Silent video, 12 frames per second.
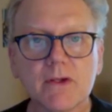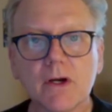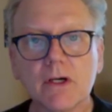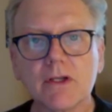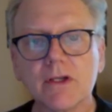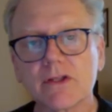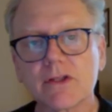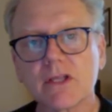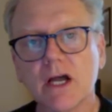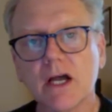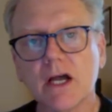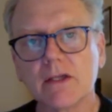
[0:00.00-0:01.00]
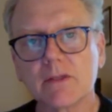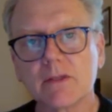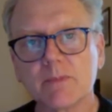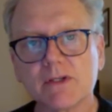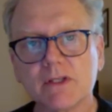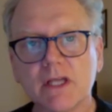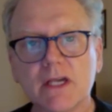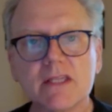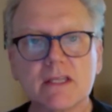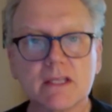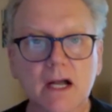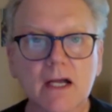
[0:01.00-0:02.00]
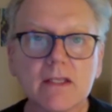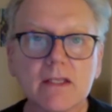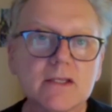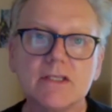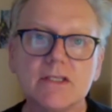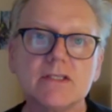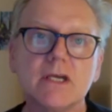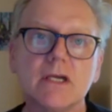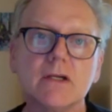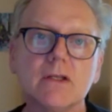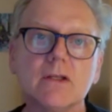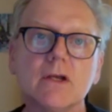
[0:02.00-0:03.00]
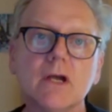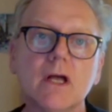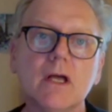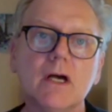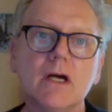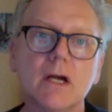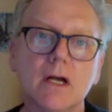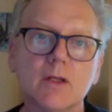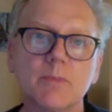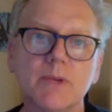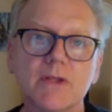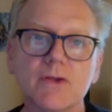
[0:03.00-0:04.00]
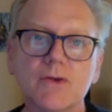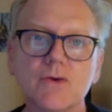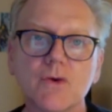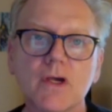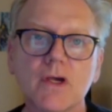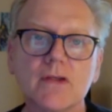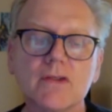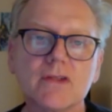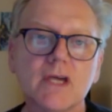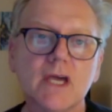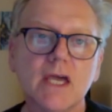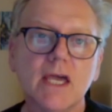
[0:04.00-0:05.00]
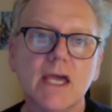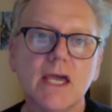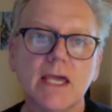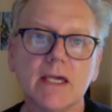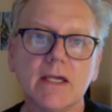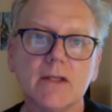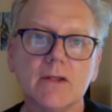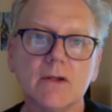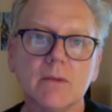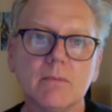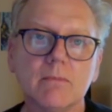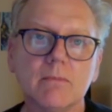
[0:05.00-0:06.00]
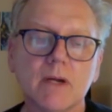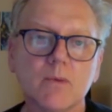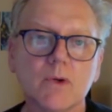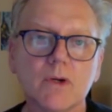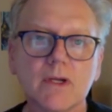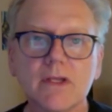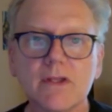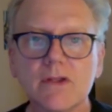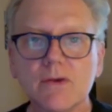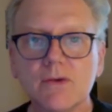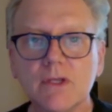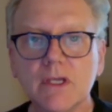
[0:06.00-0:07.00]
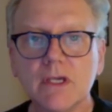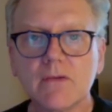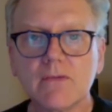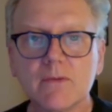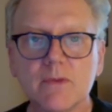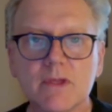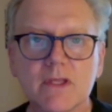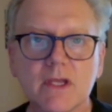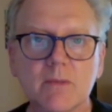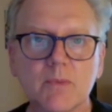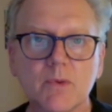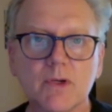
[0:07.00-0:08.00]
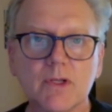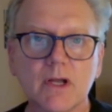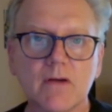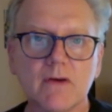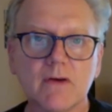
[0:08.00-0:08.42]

artist. I specialize in highly detailed colored pencil drawings. And my work is unique from the standpoint of I